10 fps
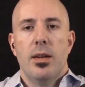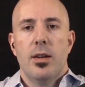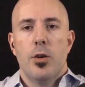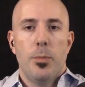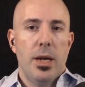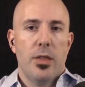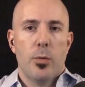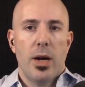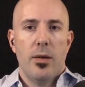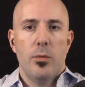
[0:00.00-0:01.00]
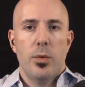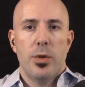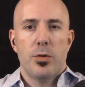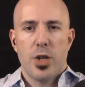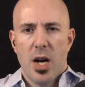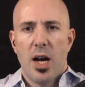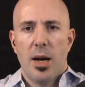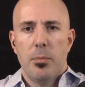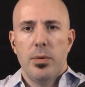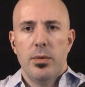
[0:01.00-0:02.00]
Could be a threat with your
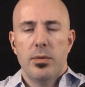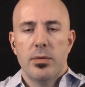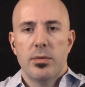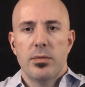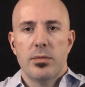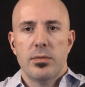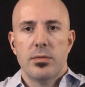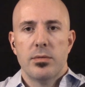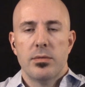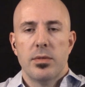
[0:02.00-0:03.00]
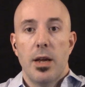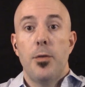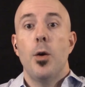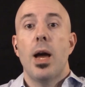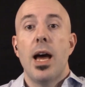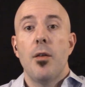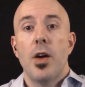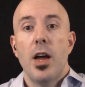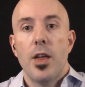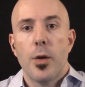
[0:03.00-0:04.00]
job. If you have
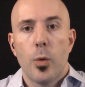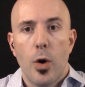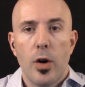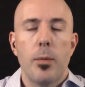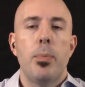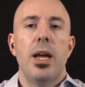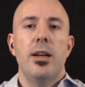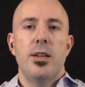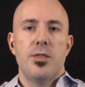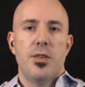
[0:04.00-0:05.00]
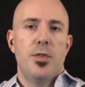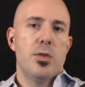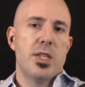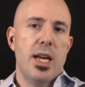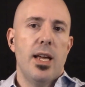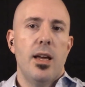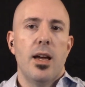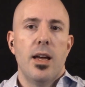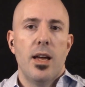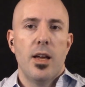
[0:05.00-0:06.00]
the wrong opinions, if you say
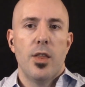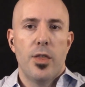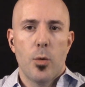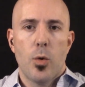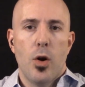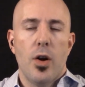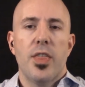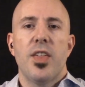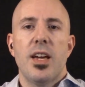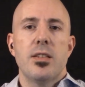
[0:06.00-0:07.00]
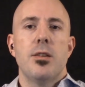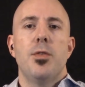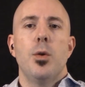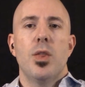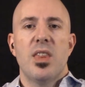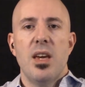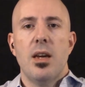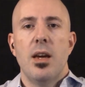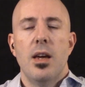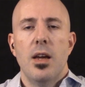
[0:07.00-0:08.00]
the wrong things, if you
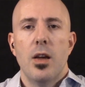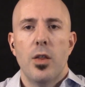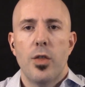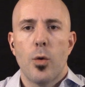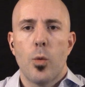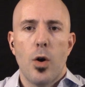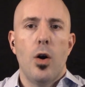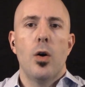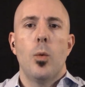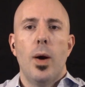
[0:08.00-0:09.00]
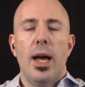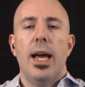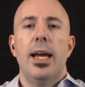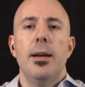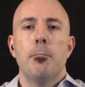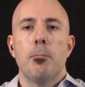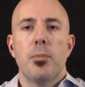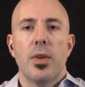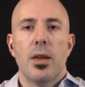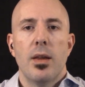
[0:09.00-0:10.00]
think the wrong way,
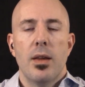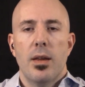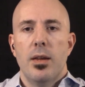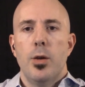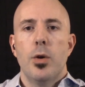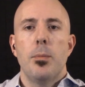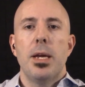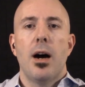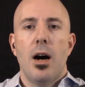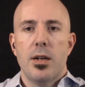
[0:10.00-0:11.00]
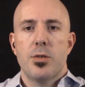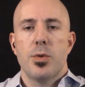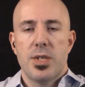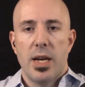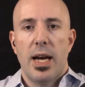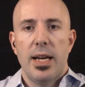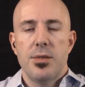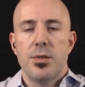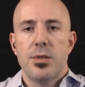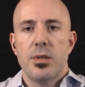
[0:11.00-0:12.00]
you can be
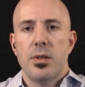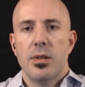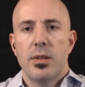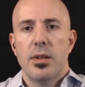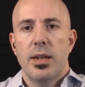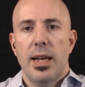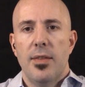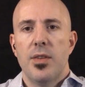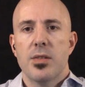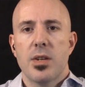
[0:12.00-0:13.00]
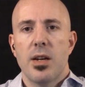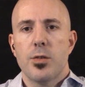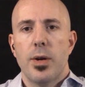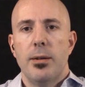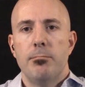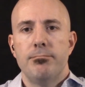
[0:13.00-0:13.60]
ostracized in this country.